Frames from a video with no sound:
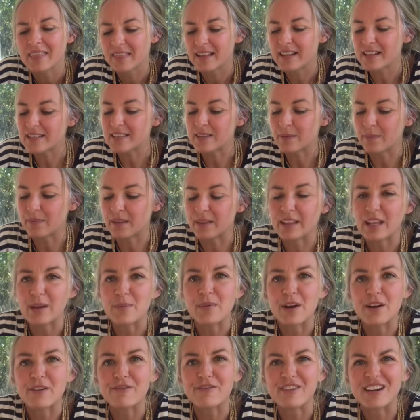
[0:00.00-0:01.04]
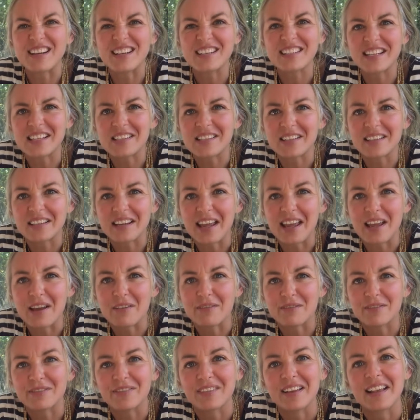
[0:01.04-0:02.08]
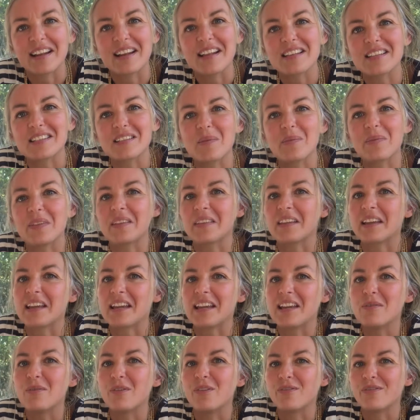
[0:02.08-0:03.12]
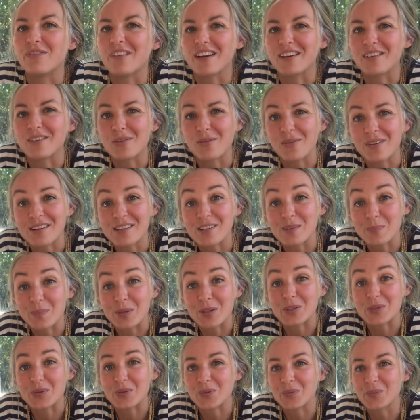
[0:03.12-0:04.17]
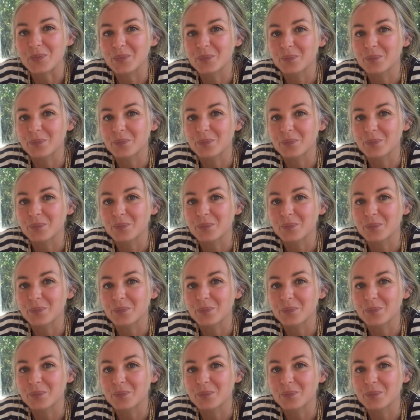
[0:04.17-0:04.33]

That's something that my friend doesn't have, and it's something that he will find quite special.